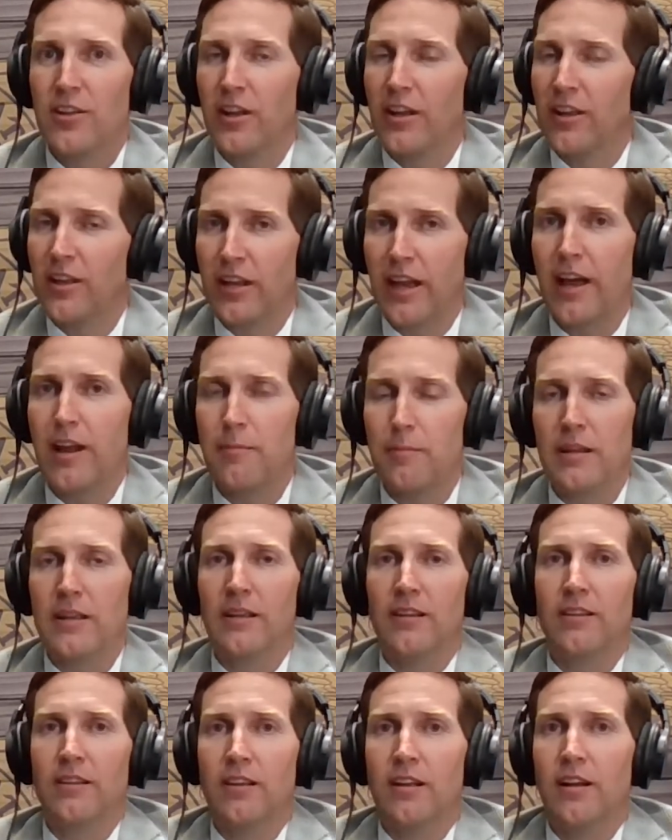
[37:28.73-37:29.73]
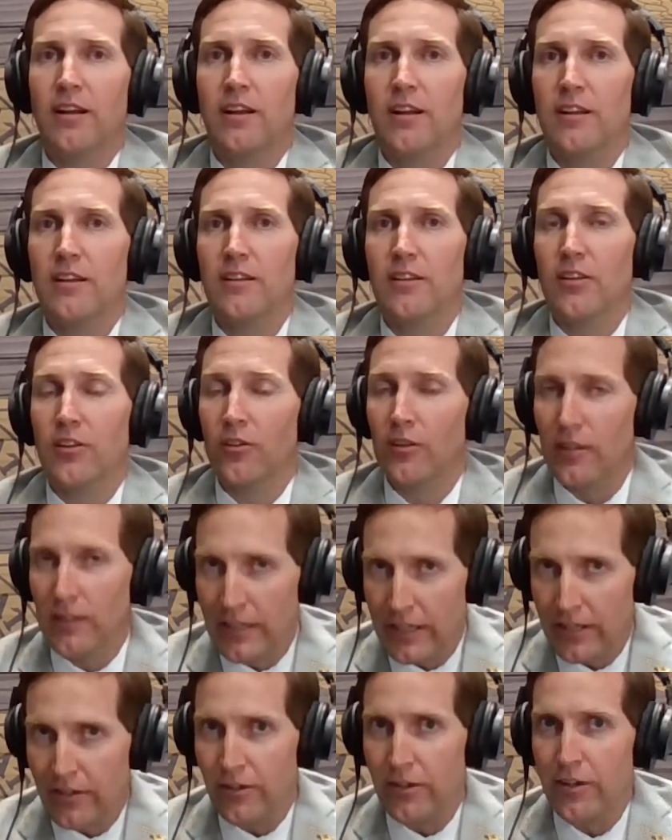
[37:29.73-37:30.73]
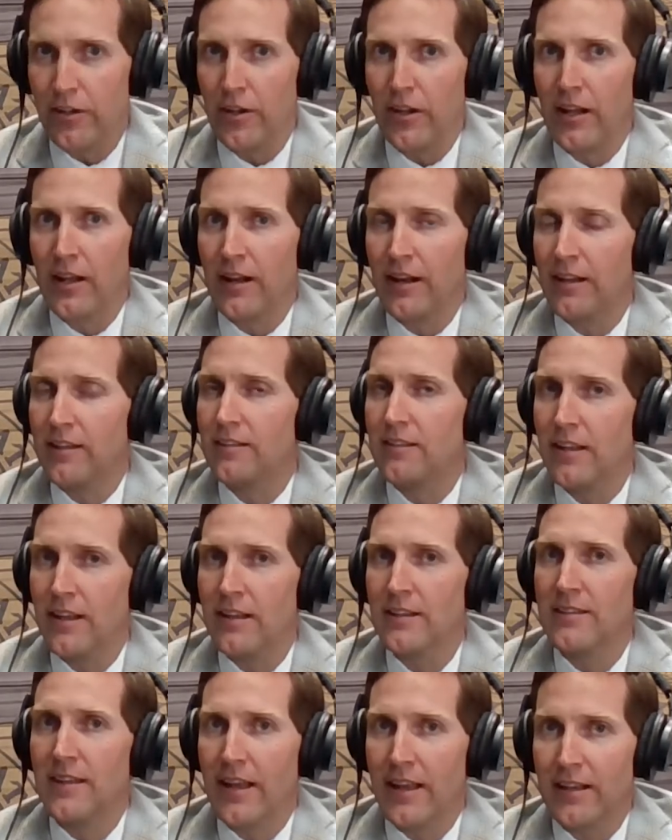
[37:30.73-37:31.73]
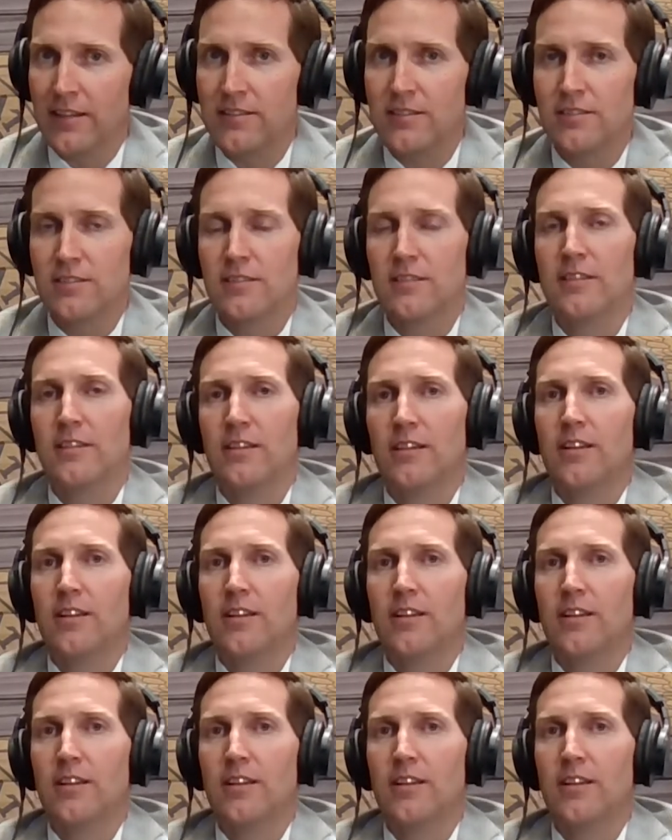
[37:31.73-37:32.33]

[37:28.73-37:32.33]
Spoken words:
You got to be. You're a leader, and it takes.